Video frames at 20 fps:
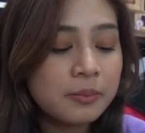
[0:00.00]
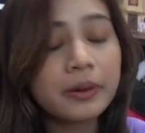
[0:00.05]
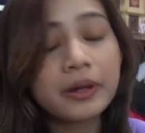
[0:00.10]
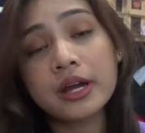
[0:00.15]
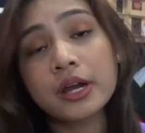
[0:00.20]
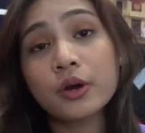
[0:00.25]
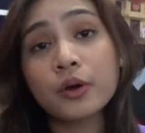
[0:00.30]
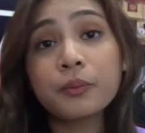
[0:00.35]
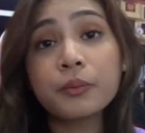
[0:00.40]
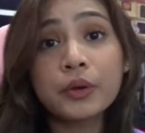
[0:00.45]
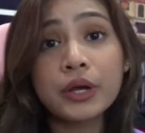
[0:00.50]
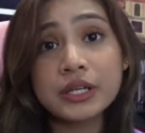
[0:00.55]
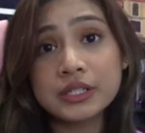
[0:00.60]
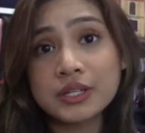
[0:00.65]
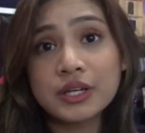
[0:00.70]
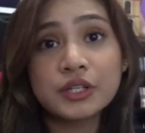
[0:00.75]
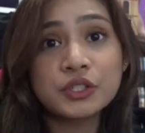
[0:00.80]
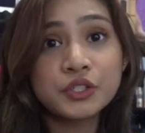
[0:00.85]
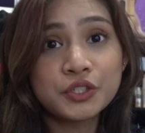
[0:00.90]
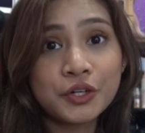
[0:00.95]
but I hope you guys
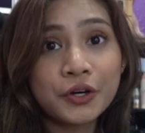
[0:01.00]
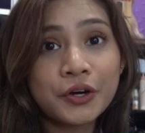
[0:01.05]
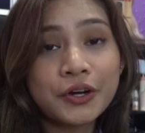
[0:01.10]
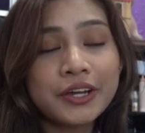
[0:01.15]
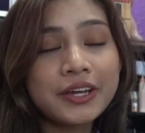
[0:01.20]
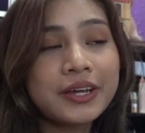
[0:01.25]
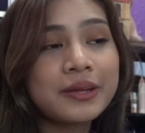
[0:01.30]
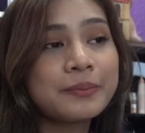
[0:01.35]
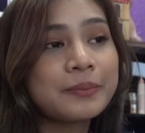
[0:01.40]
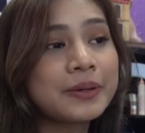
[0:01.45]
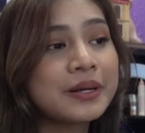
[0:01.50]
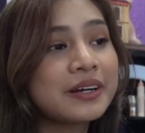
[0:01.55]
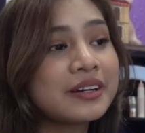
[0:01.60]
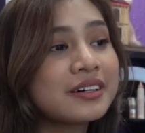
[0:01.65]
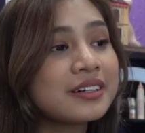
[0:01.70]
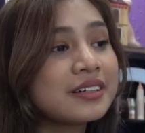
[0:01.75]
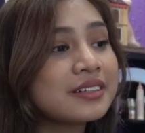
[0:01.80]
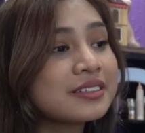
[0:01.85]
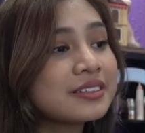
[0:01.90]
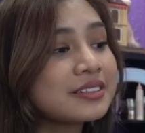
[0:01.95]
enjoy it
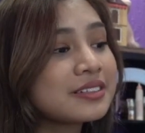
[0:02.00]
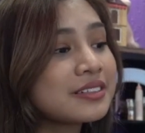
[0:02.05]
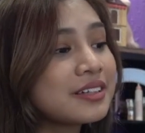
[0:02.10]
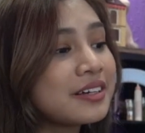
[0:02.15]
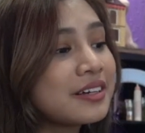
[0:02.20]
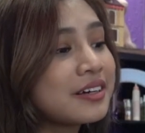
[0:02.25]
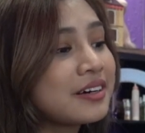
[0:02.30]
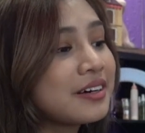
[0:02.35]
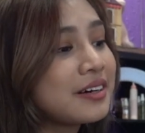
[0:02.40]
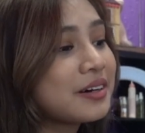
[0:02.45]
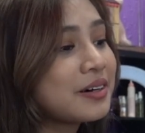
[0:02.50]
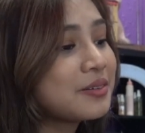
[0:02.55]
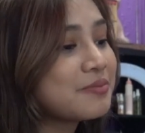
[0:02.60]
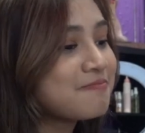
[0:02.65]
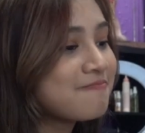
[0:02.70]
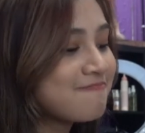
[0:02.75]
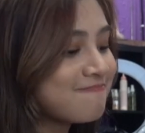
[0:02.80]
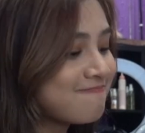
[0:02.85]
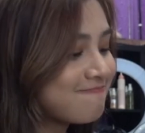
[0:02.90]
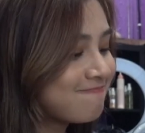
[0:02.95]
because
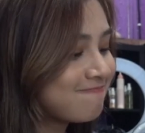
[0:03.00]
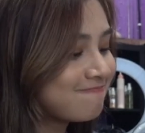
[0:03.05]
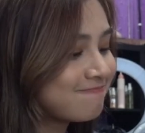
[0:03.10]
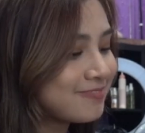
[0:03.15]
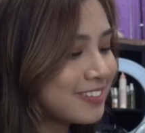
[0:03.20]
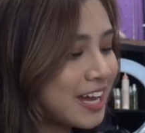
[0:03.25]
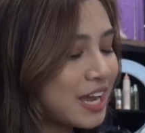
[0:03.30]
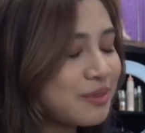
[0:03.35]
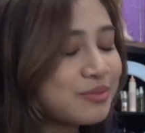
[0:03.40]
I'm